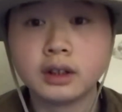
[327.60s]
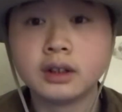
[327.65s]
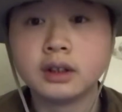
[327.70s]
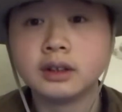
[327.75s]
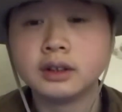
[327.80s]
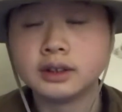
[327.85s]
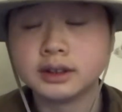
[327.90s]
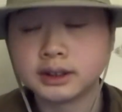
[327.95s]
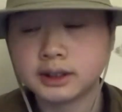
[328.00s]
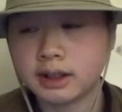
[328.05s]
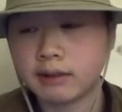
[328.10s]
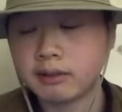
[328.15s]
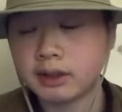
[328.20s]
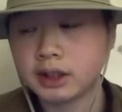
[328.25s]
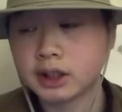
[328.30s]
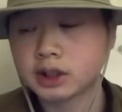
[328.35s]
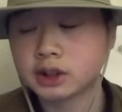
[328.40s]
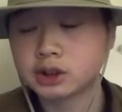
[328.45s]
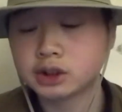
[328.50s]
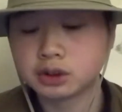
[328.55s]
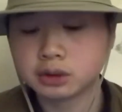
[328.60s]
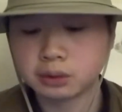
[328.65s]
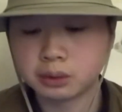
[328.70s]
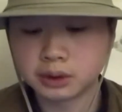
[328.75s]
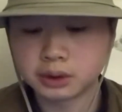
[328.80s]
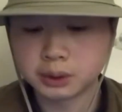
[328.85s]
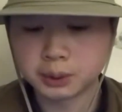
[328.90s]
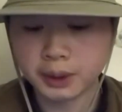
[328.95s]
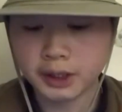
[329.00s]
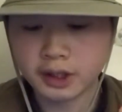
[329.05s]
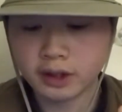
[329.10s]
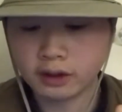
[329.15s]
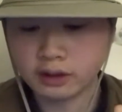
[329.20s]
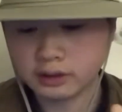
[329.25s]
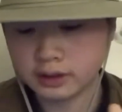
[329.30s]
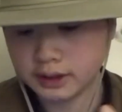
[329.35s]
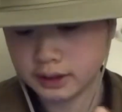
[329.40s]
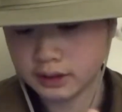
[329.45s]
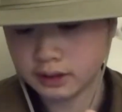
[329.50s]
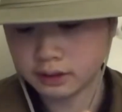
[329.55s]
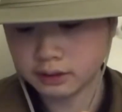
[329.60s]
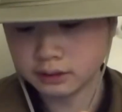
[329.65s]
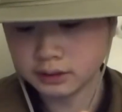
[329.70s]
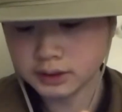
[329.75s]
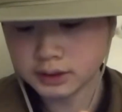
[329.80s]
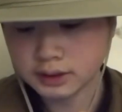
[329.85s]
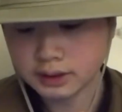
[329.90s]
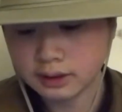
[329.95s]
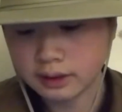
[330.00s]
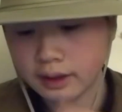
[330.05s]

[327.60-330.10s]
7 inch, which we call legals.